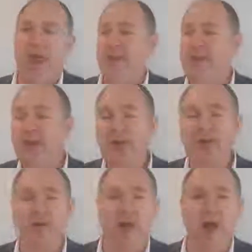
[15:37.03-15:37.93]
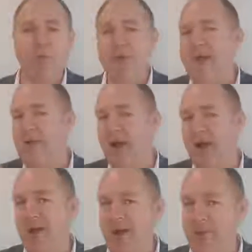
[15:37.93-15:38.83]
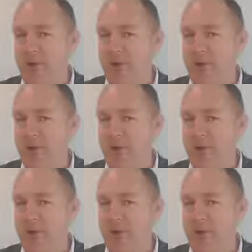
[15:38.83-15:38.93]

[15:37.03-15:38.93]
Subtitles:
And then you get on the phone, and we have a